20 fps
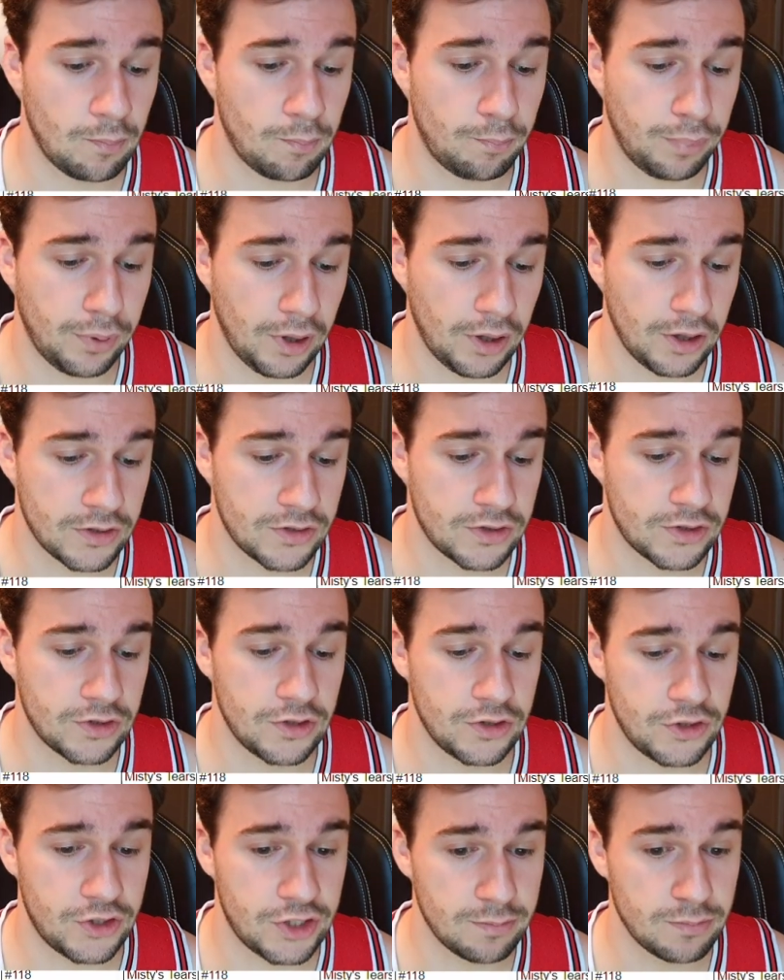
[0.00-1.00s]
Plus the
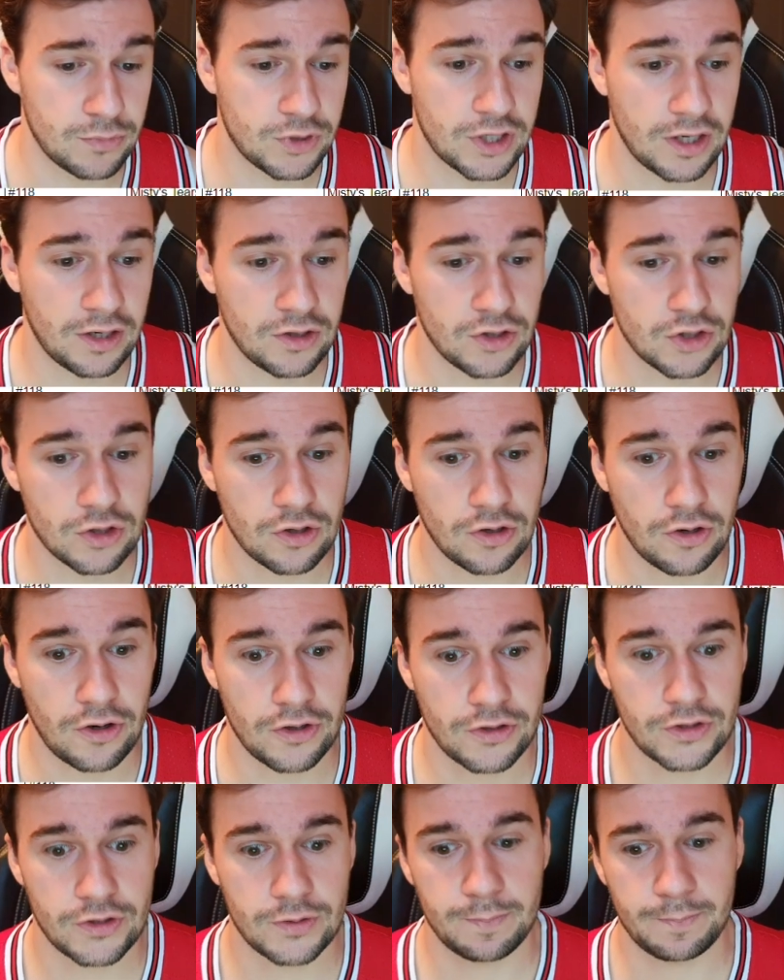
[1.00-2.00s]
Gym Challenge
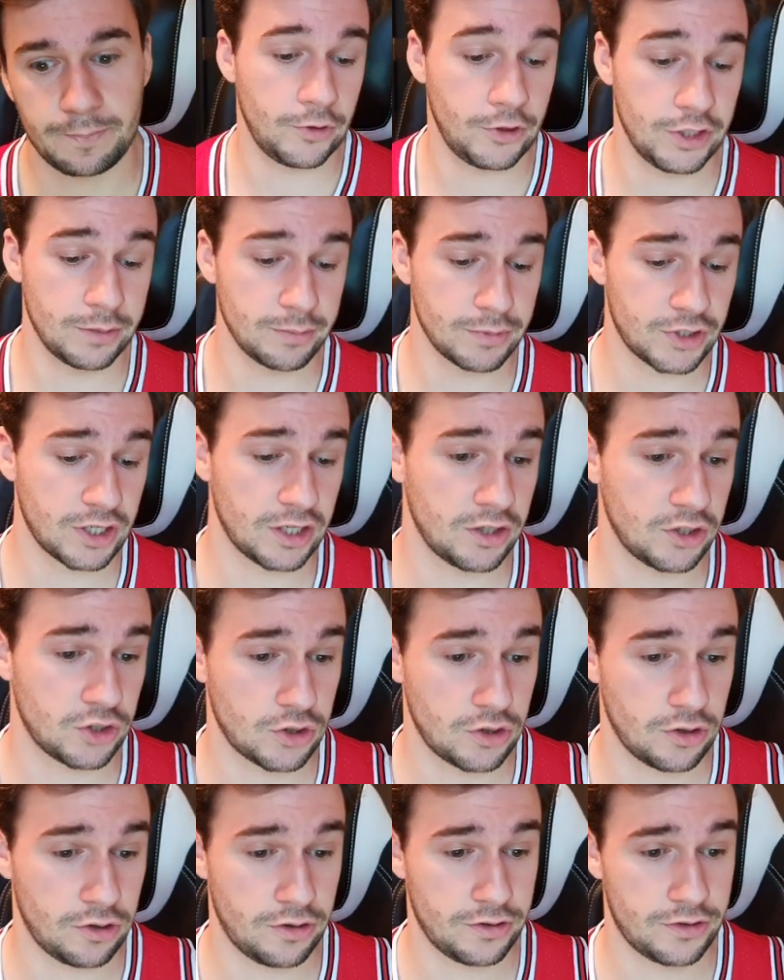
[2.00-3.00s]
cards. The Gym Challenge
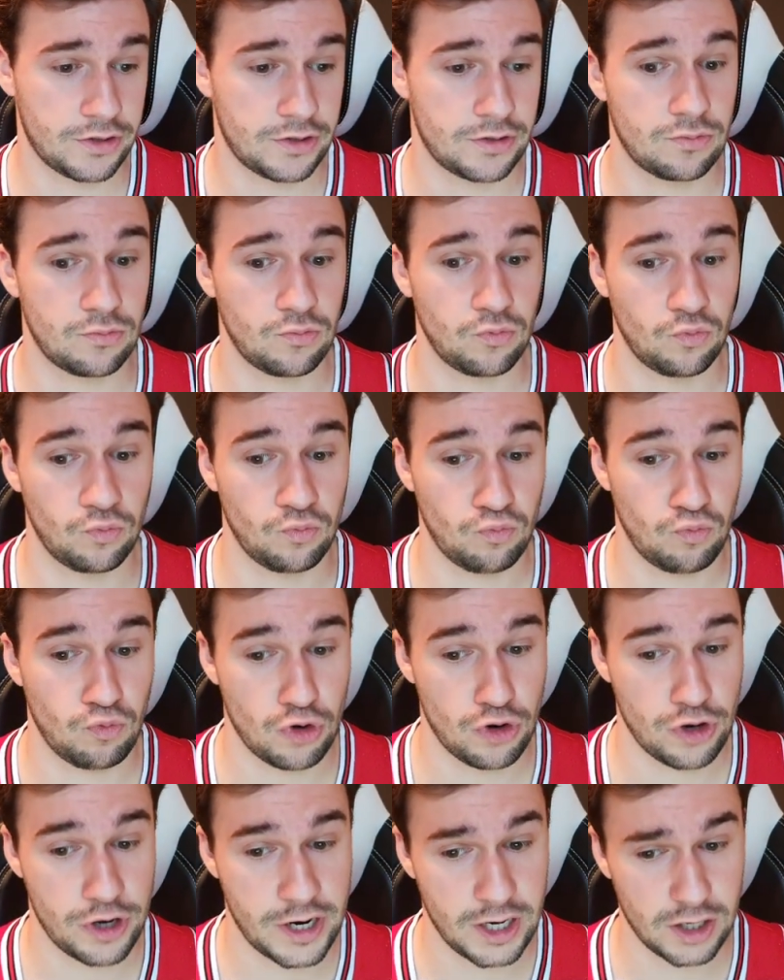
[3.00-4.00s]
cards
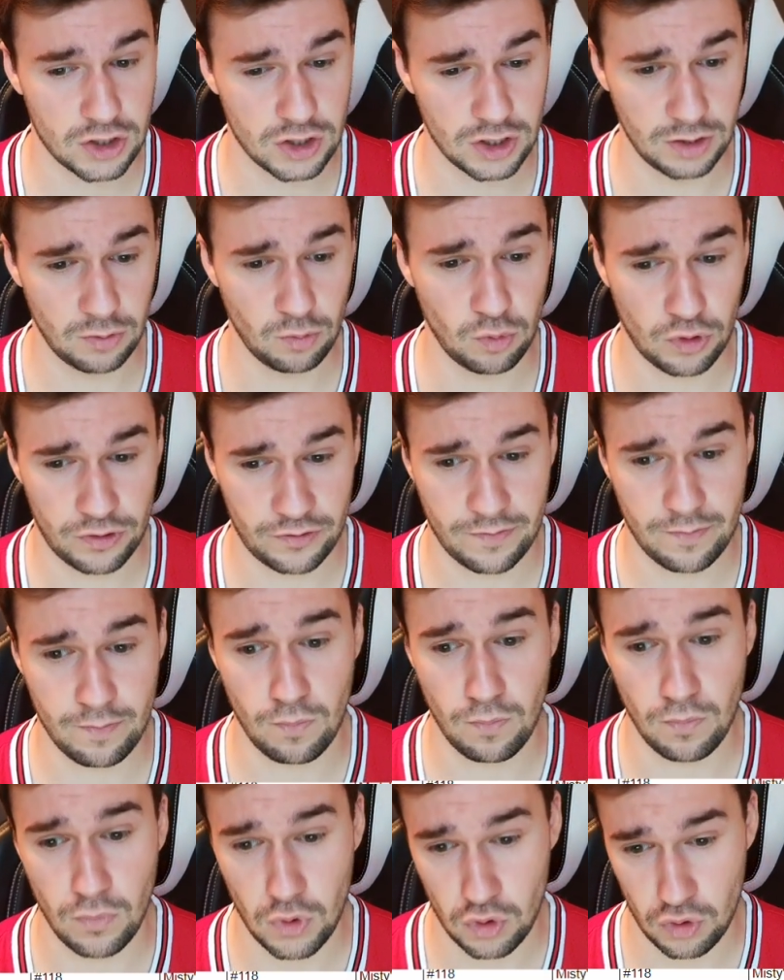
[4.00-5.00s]
were actually worth
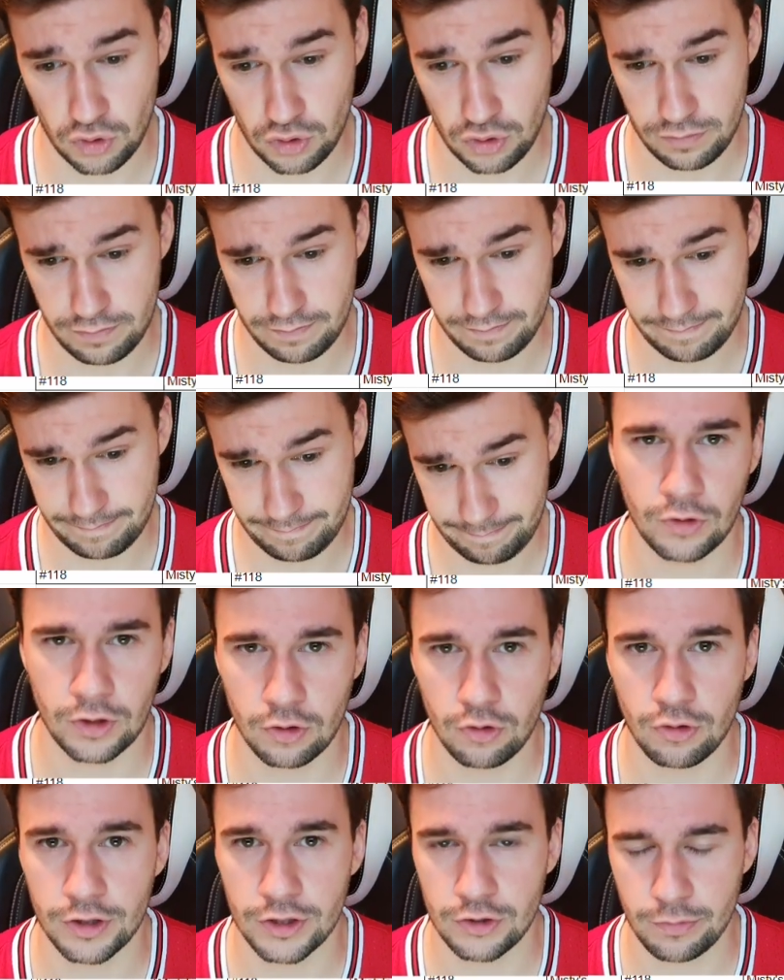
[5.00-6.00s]
more,
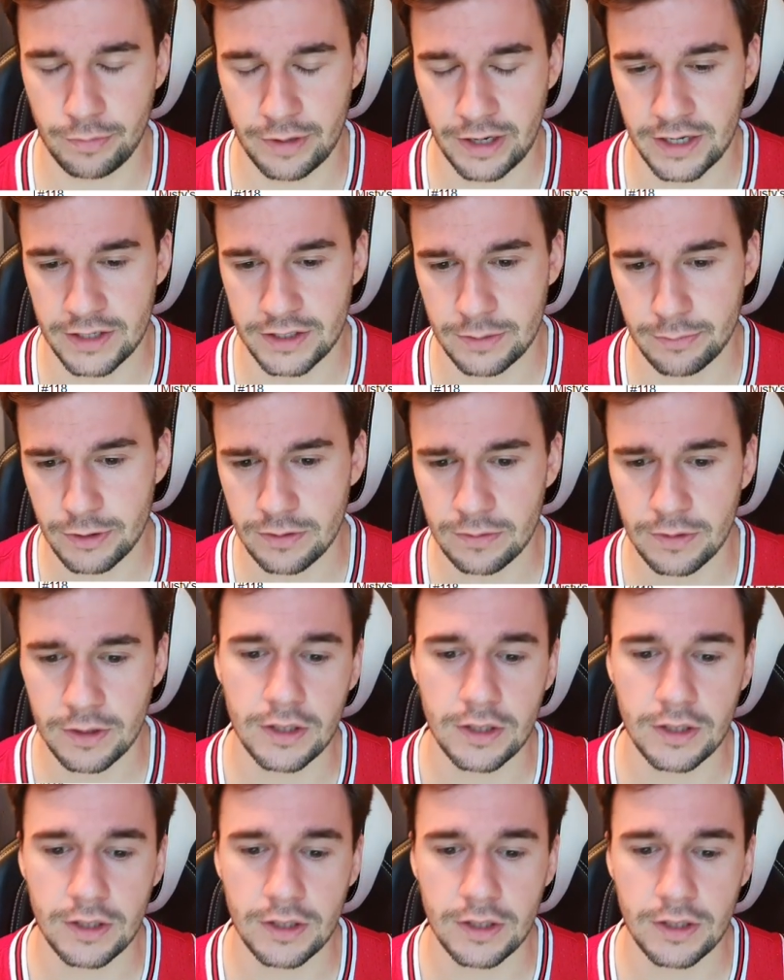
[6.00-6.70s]
according to my estimate,